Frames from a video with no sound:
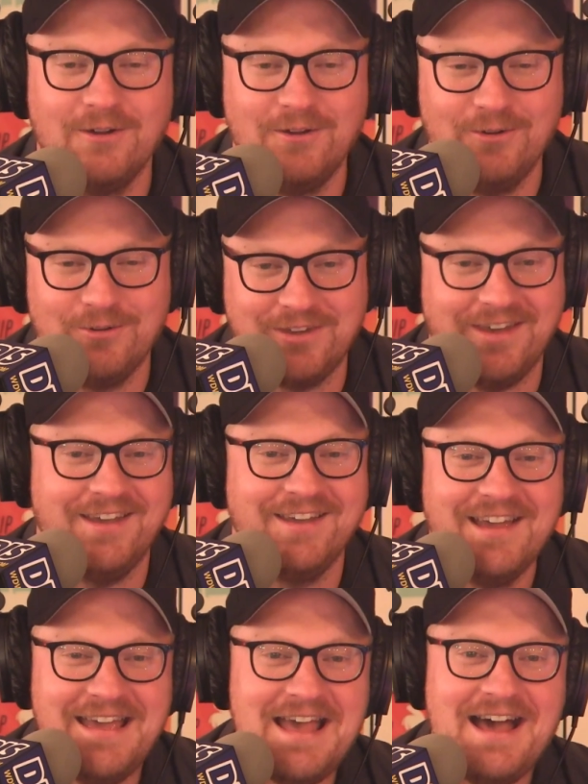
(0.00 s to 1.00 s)
Okay,
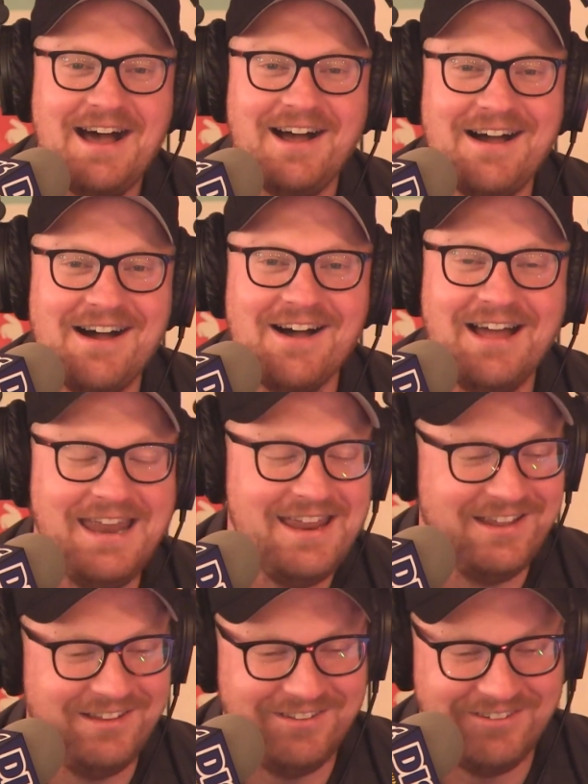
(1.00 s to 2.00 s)
uh,
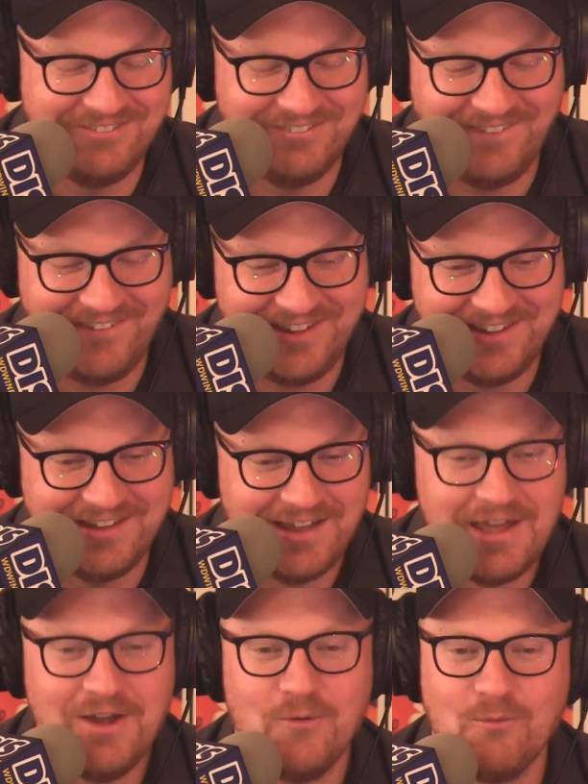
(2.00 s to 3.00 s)
we
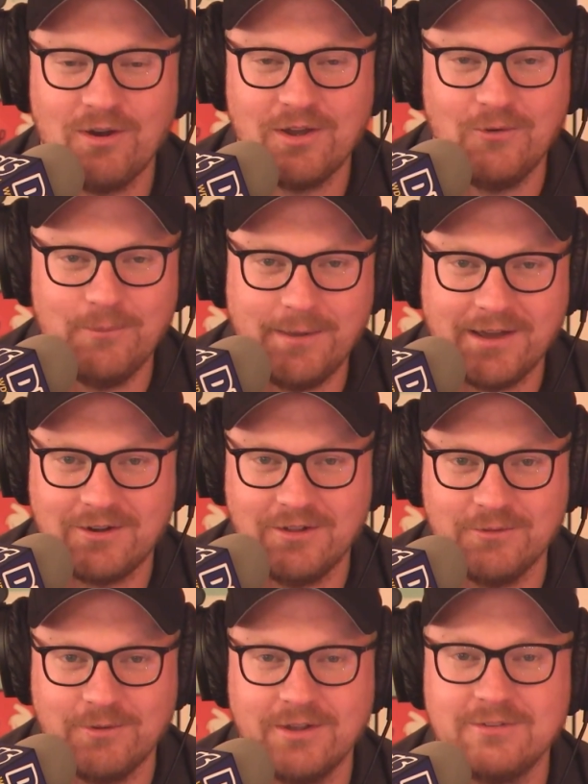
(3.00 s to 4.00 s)
we're going back
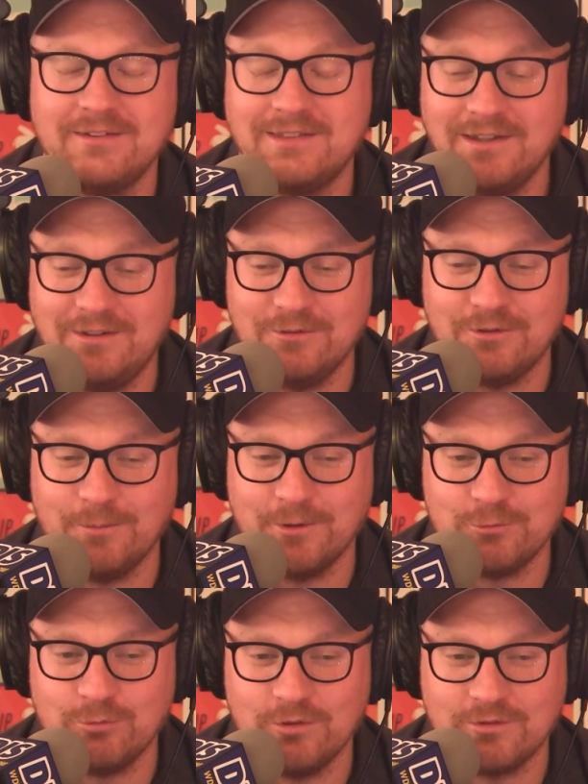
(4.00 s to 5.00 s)
on the rails. Thank you so
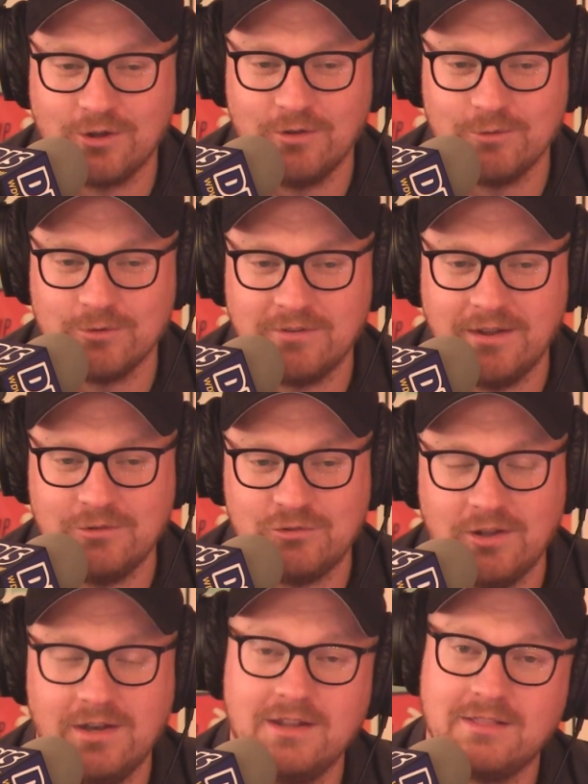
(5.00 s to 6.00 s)
much for this
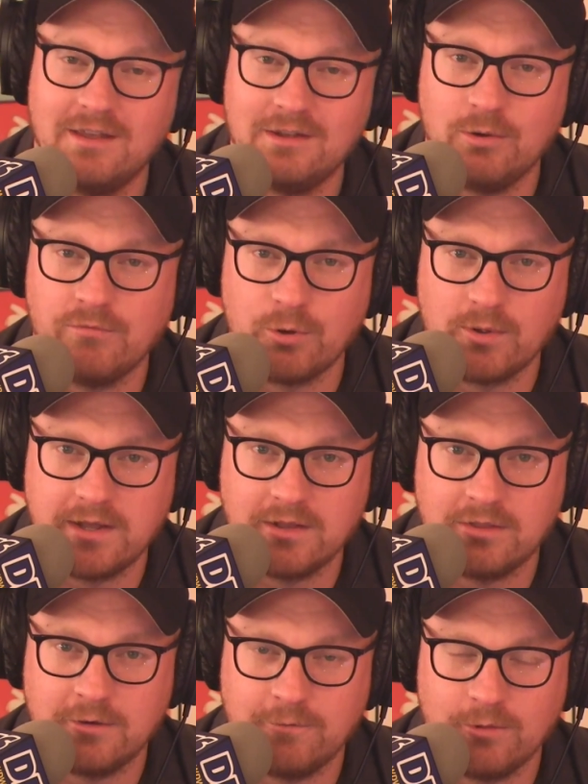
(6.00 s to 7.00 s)
conversation. Thank you everyone
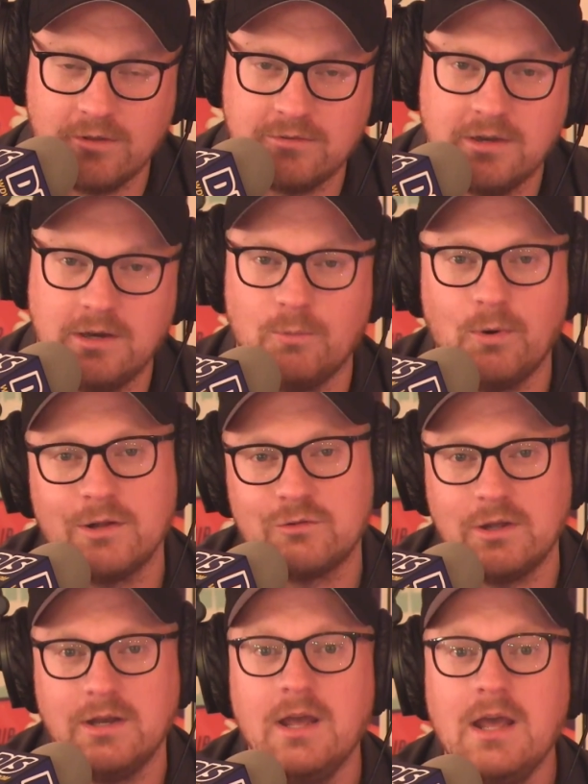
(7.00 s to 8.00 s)
out there for listening and
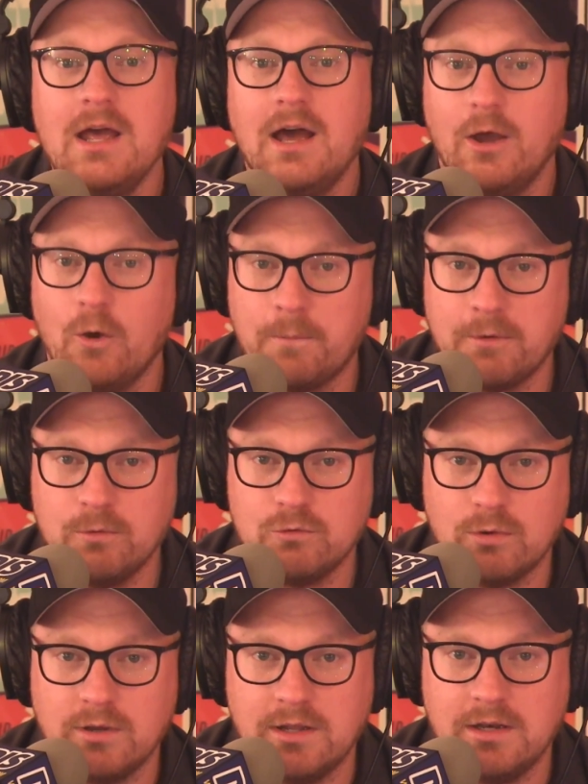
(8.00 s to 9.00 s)
watching. I hope you
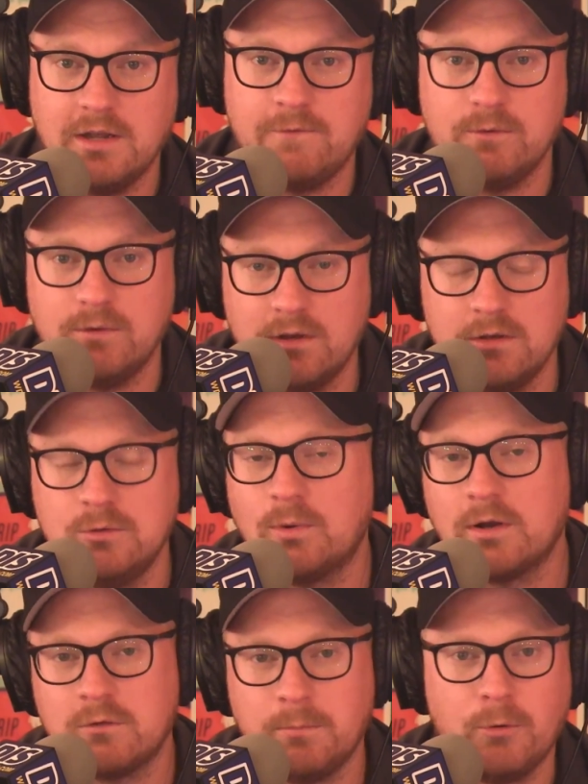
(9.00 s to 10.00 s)
enjoyed it. If you did and you
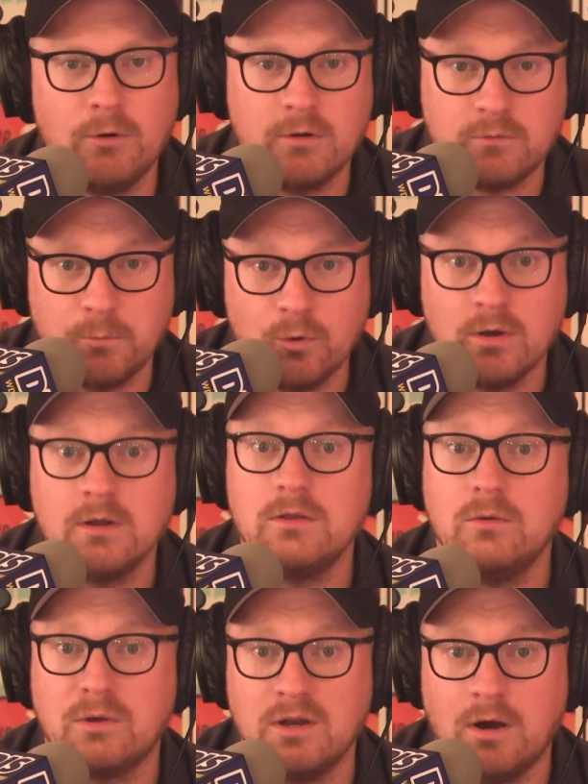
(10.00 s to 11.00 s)
want to support us more,
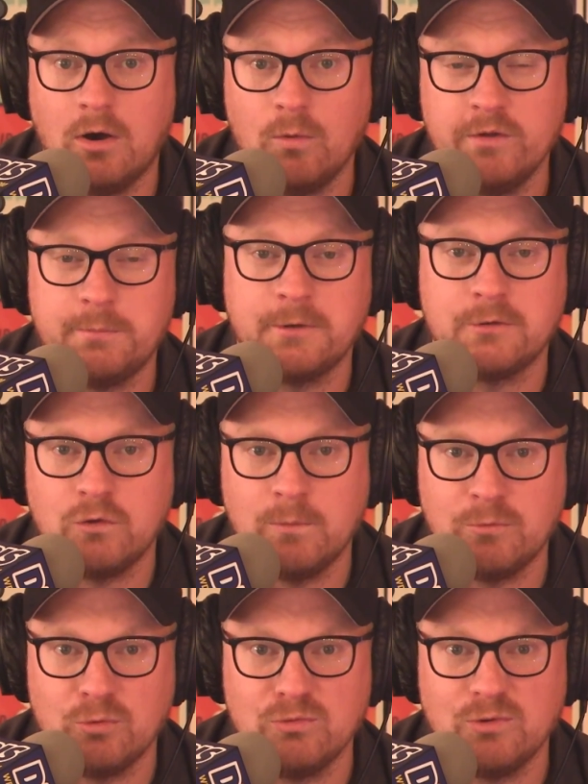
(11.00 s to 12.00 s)
you can always book a trip through